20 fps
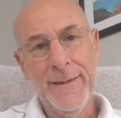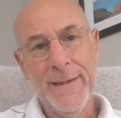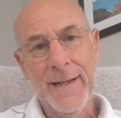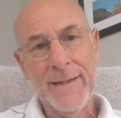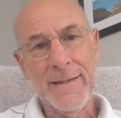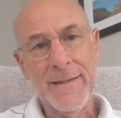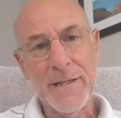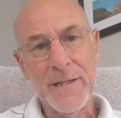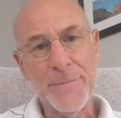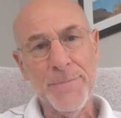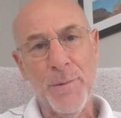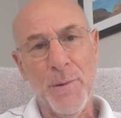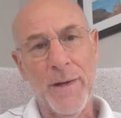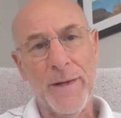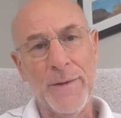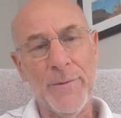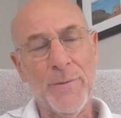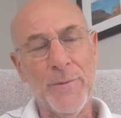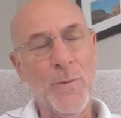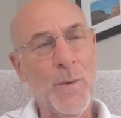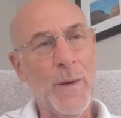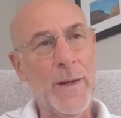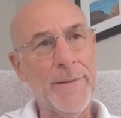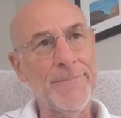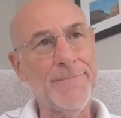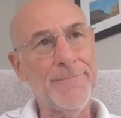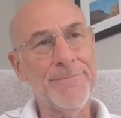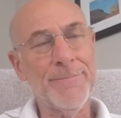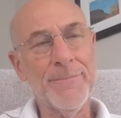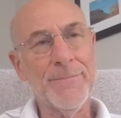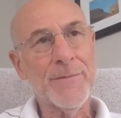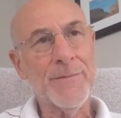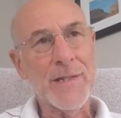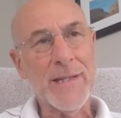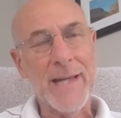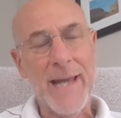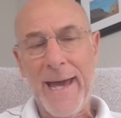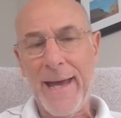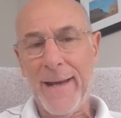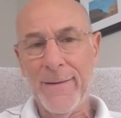at this point, what
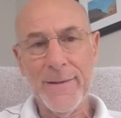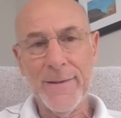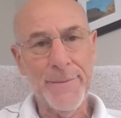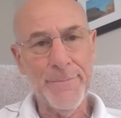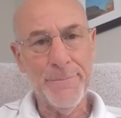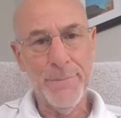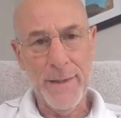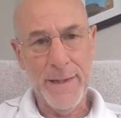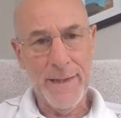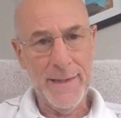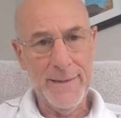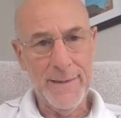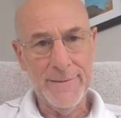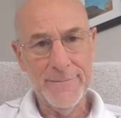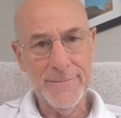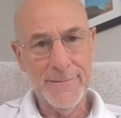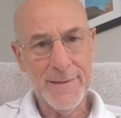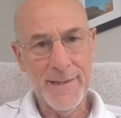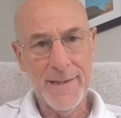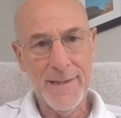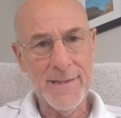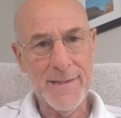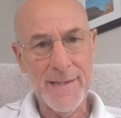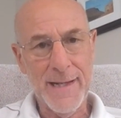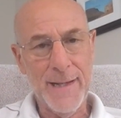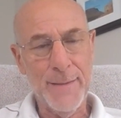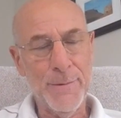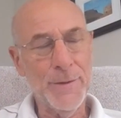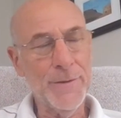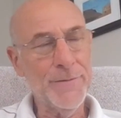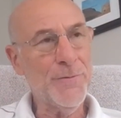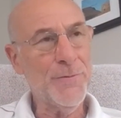Seattle can bring to the table.